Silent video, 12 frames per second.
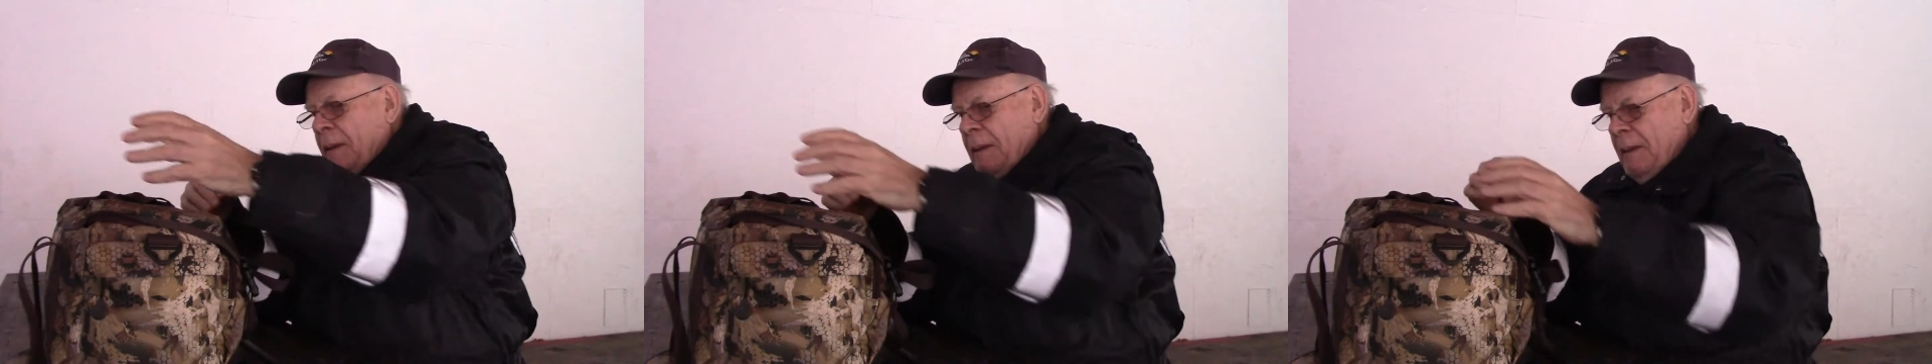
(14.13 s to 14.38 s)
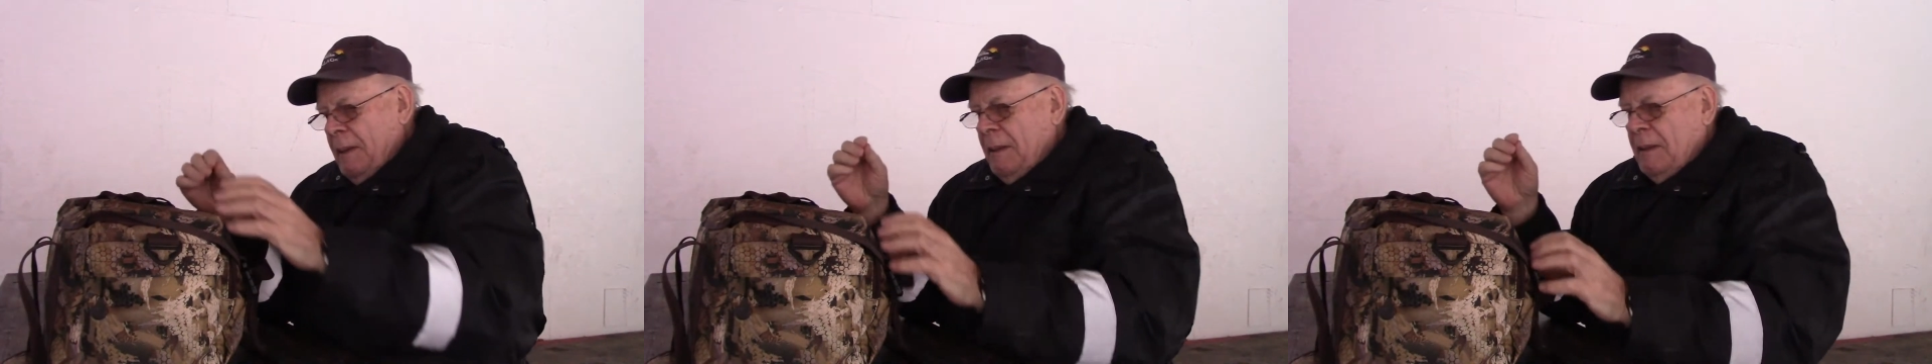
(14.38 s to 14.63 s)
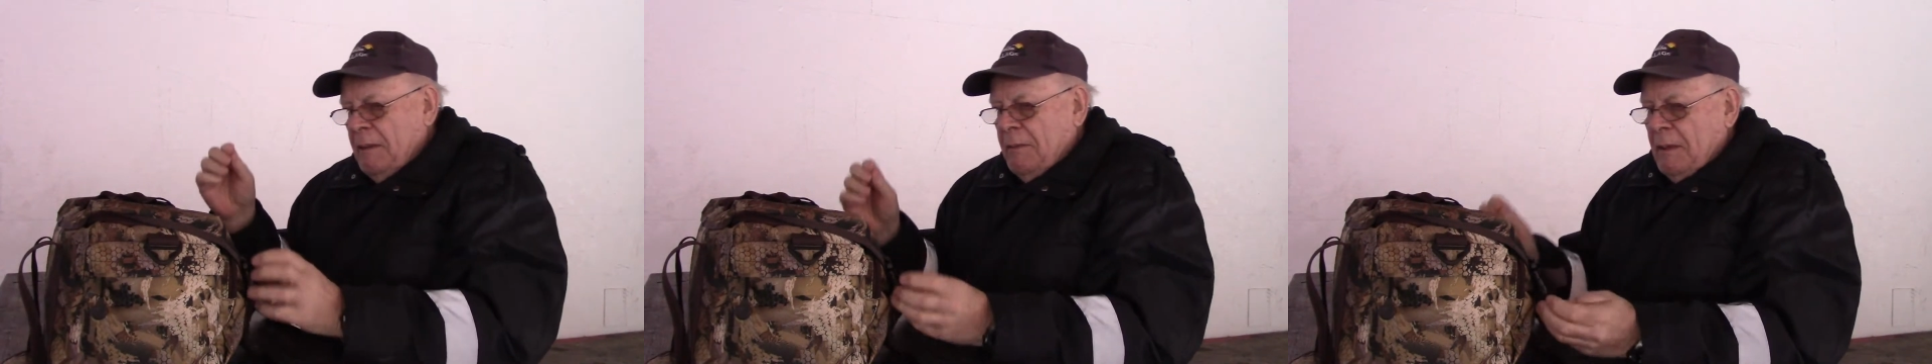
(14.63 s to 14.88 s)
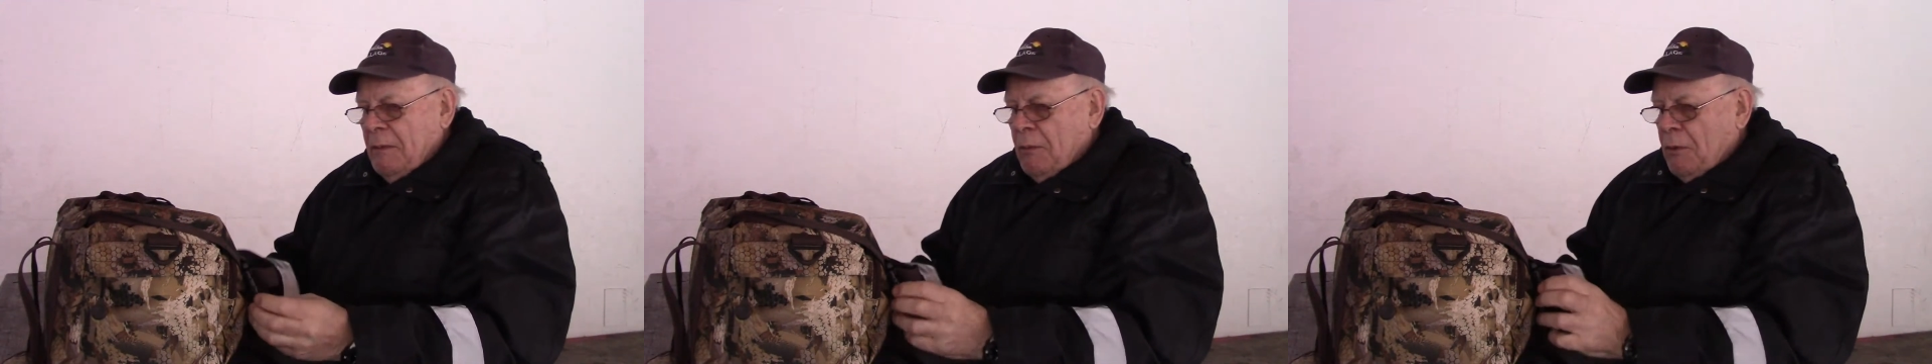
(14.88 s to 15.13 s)
and
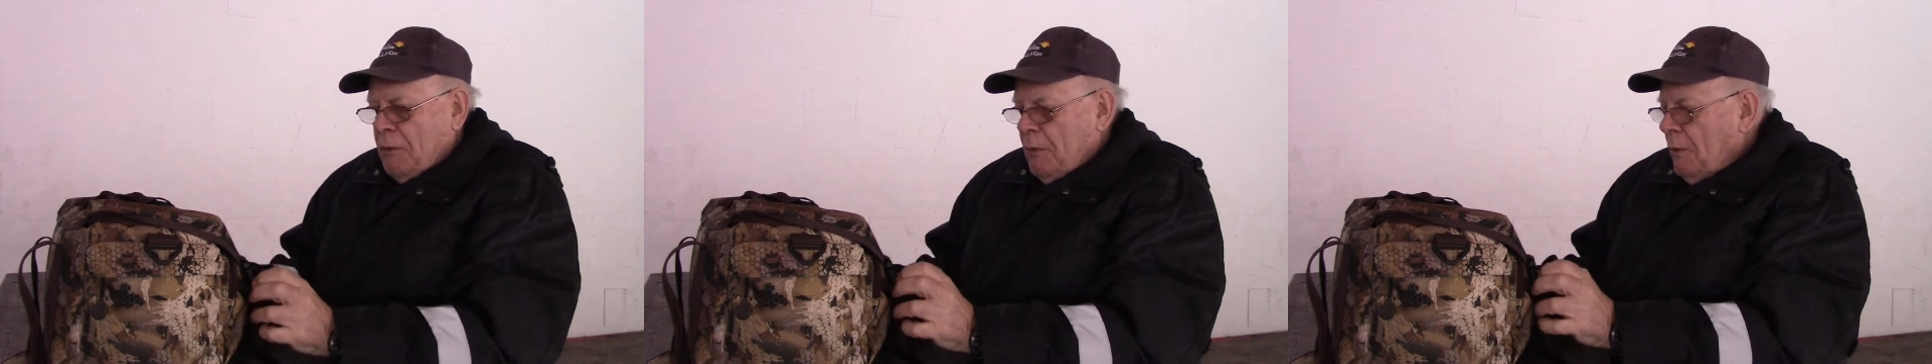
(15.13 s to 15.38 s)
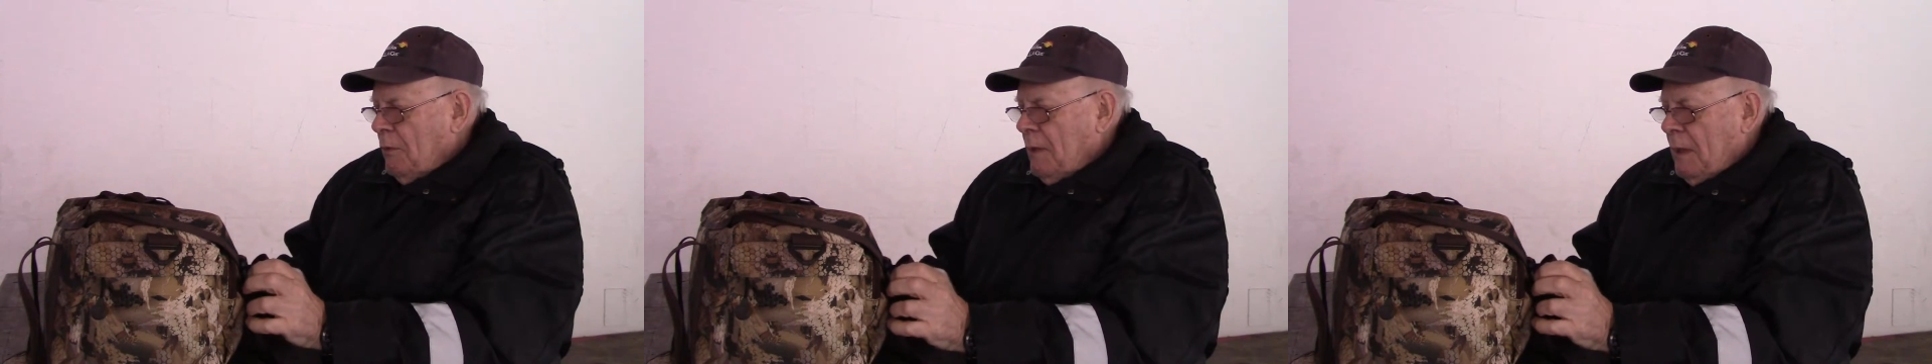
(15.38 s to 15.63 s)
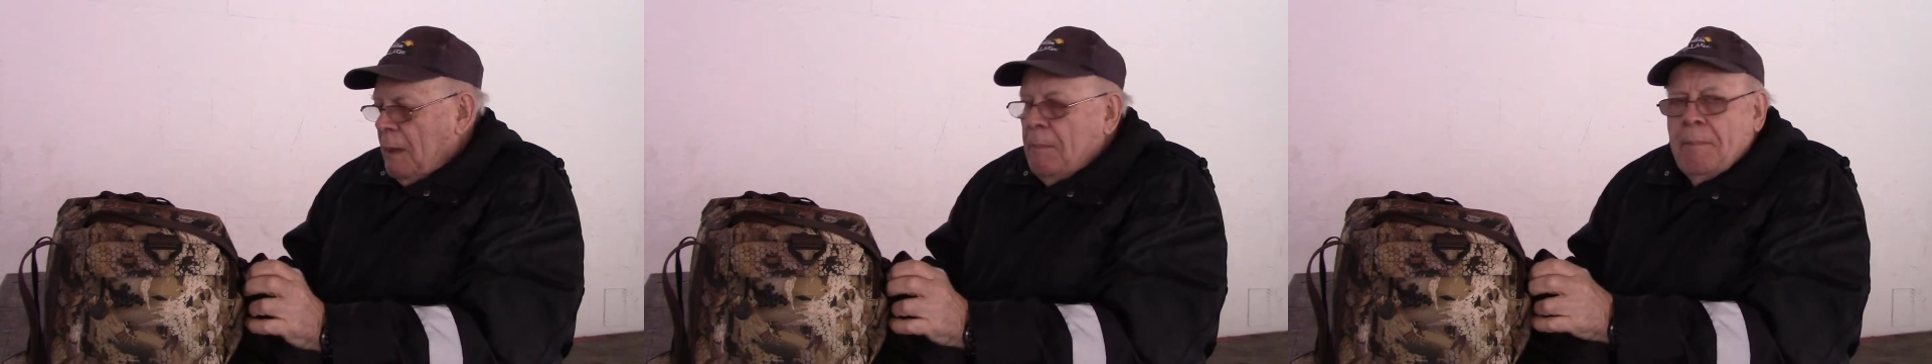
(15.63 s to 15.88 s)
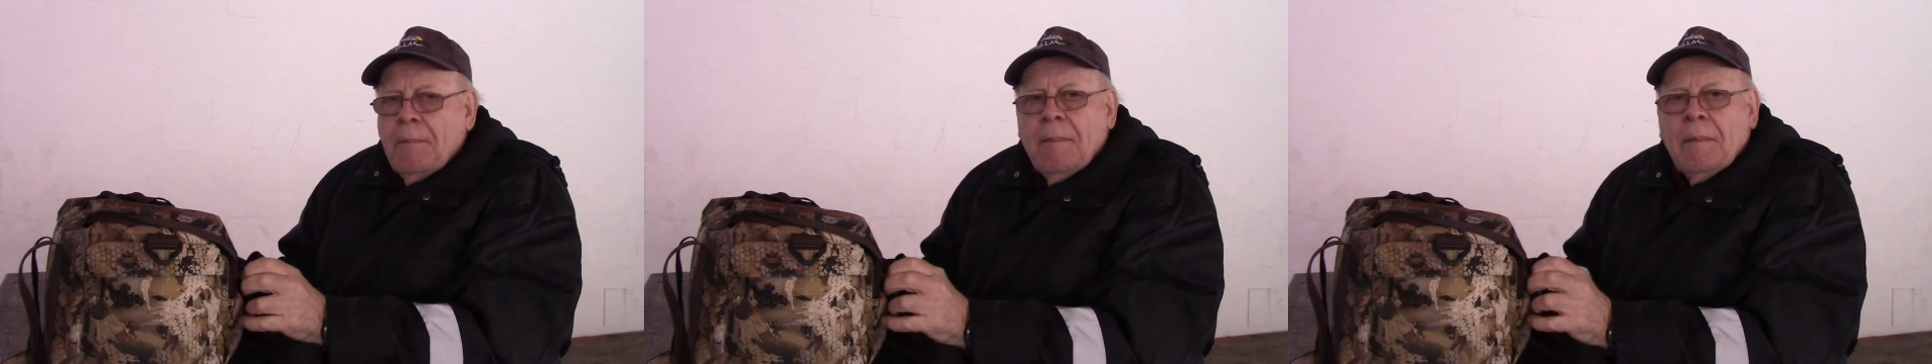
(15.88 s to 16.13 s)
everything was frozen
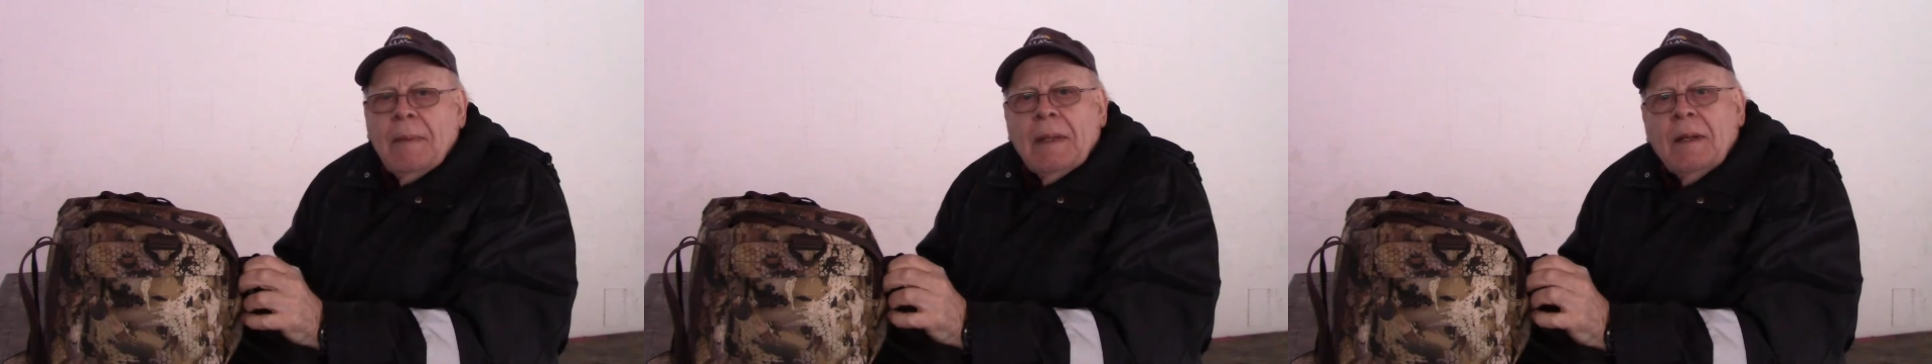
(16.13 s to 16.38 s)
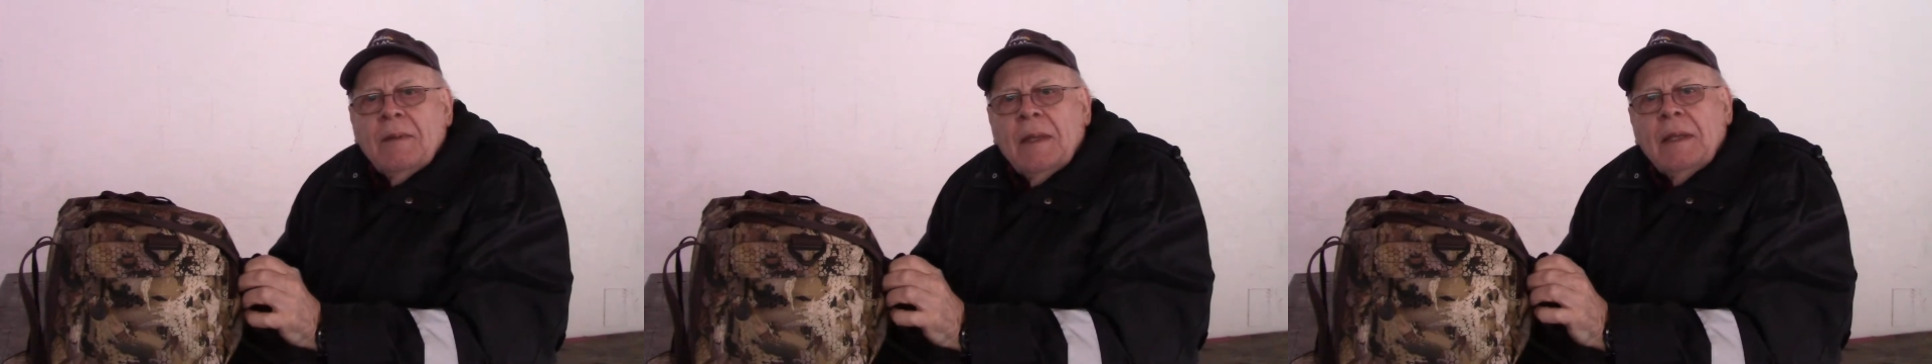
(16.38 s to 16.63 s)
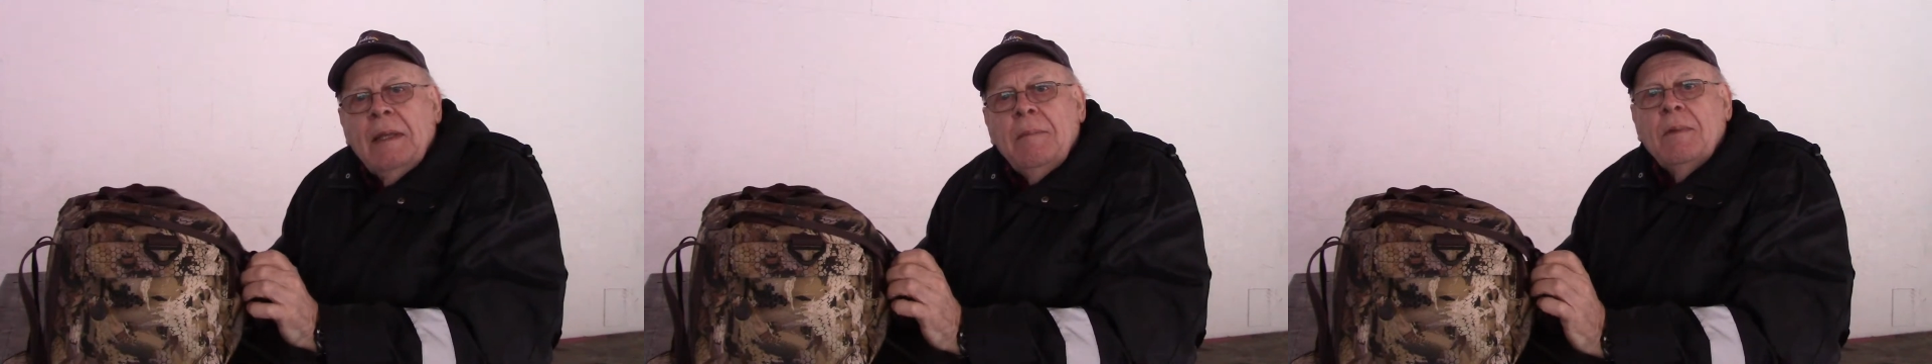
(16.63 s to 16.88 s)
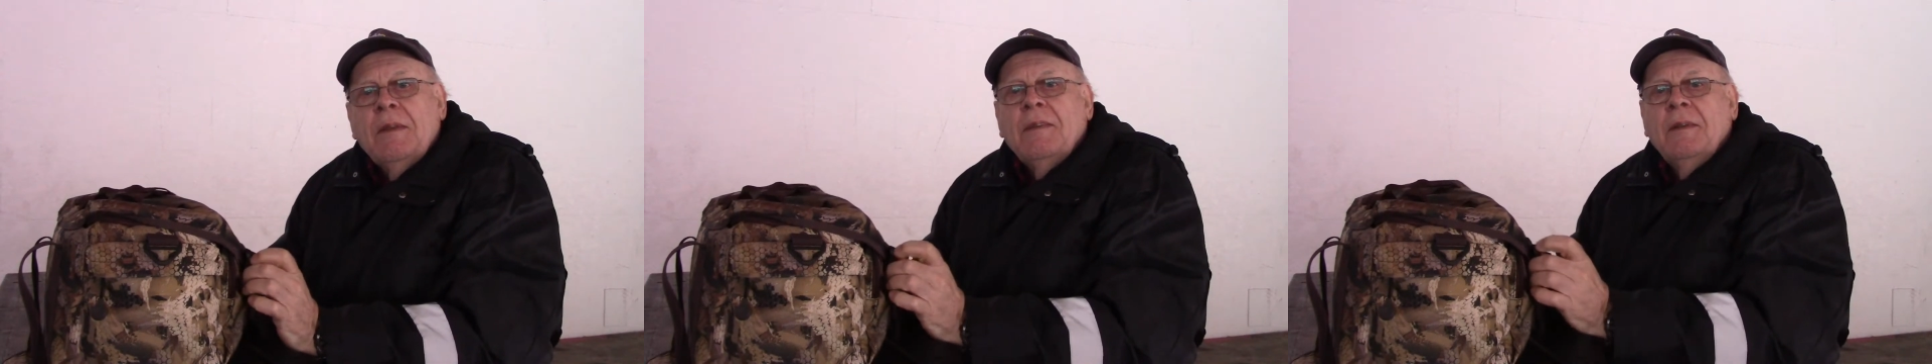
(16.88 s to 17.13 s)
up because I
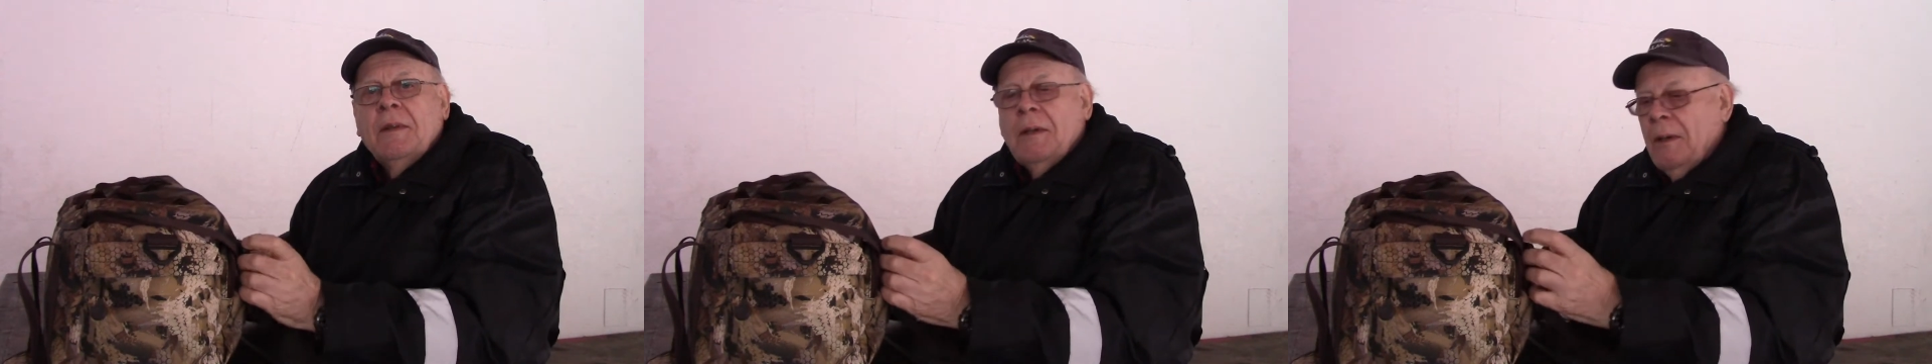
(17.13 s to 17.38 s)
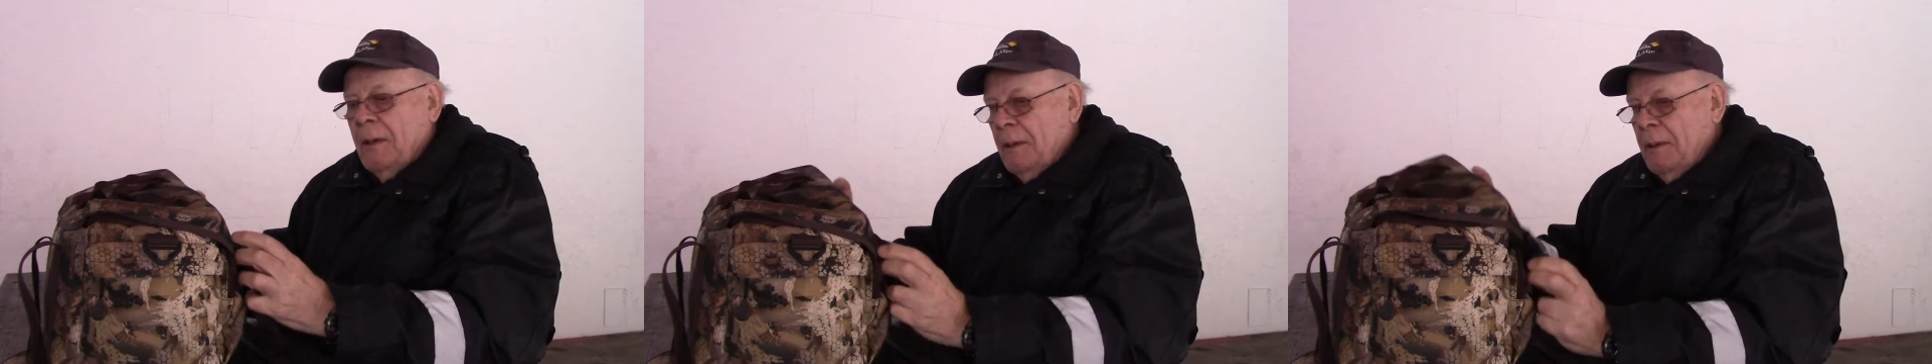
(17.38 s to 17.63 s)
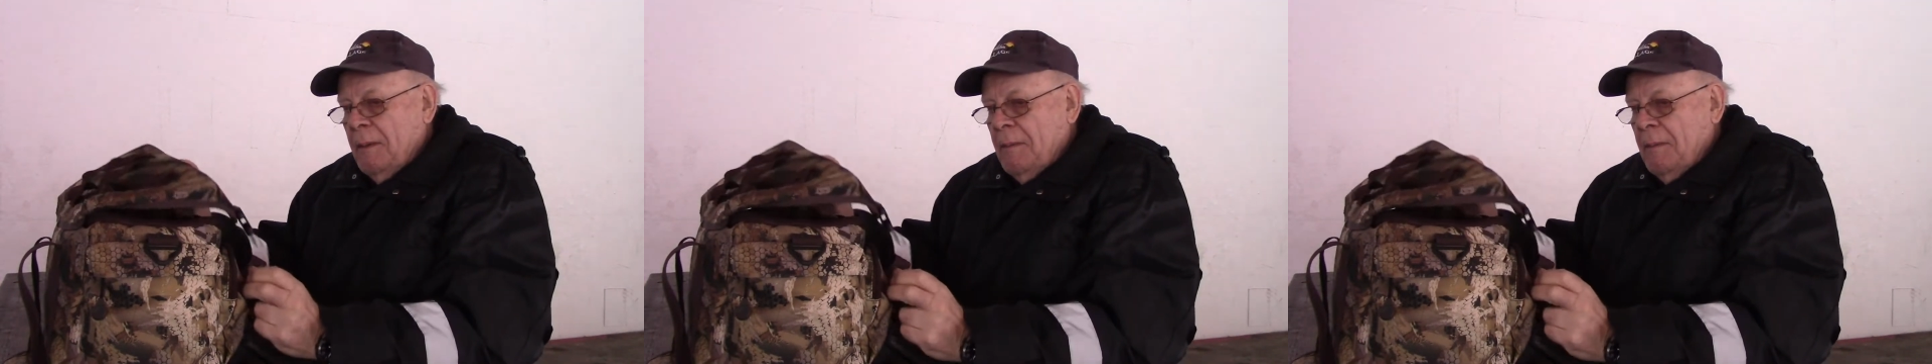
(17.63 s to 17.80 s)
keep this in the car,